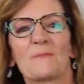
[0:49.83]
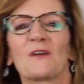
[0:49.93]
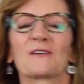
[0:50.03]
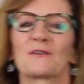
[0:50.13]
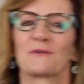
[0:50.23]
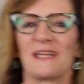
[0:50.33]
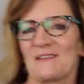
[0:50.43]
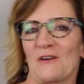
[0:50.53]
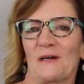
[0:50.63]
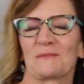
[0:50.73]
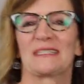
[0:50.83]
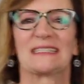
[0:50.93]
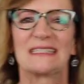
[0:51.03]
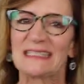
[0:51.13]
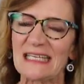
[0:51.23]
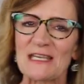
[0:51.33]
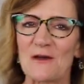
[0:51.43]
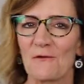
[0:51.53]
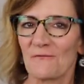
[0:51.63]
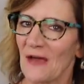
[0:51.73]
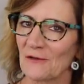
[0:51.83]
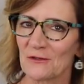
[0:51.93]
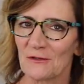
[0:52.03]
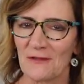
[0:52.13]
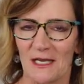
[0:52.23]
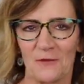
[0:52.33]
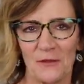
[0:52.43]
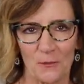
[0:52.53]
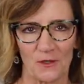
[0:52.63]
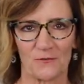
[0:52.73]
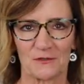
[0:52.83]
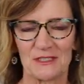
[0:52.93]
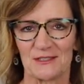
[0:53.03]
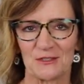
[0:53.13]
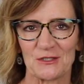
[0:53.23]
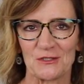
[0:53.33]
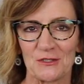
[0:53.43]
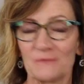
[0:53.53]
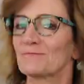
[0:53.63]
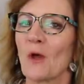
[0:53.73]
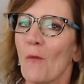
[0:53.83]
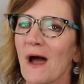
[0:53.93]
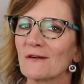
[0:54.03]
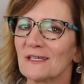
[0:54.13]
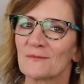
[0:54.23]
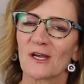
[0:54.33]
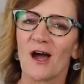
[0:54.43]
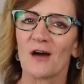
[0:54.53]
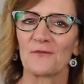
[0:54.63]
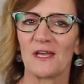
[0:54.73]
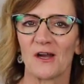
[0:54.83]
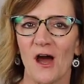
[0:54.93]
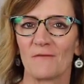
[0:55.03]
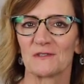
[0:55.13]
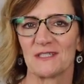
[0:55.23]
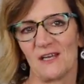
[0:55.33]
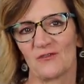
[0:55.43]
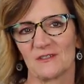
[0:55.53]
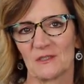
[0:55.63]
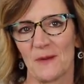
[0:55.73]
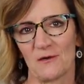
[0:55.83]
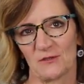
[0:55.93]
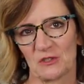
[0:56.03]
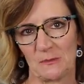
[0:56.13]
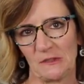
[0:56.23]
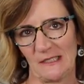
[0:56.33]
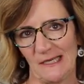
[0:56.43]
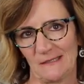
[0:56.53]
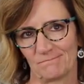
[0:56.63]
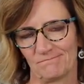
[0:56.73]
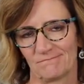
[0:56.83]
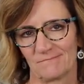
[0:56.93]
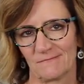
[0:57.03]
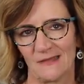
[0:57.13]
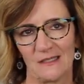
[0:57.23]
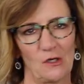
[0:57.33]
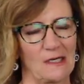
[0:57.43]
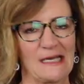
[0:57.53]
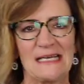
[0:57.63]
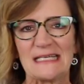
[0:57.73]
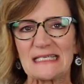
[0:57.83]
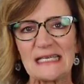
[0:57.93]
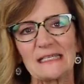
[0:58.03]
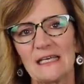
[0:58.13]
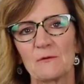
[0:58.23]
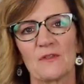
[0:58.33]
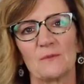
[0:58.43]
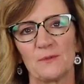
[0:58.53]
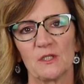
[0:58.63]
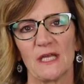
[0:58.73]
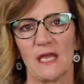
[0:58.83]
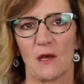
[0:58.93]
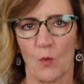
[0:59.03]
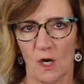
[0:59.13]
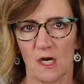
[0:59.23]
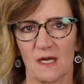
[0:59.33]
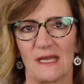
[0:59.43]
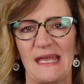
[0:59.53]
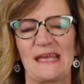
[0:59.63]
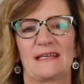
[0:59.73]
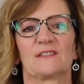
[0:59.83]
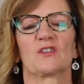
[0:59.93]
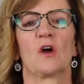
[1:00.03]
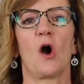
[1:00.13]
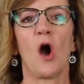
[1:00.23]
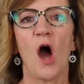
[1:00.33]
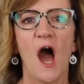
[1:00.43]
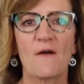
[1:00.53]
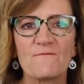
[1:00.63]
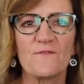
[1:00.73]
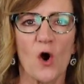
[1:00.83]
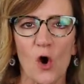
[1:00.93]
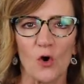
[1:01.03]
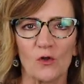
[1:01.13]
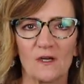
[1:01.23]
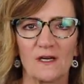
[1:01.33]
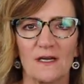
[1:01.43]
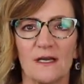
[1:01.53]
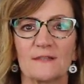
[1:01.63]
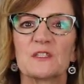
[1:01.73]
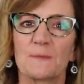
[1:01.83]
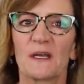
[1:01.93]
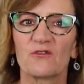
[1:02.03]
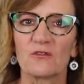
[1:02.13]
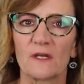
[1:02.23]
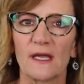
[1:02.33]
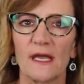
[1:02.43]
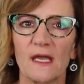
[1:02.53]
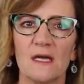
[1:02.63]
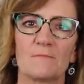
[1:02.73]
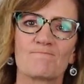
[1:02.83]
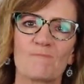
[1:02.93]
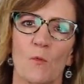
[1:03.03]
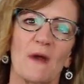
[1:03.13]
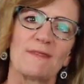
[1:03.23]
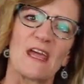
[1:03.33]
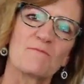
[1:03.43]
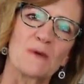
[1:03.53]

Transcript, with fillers: I'm Dr. Renee Thompson, CEO and founder of the Healthy Workforce Institute. Welcome to Coffee and Conversations about Nurse Bullying. Look, dealing with a bully at work is awful, especially when they've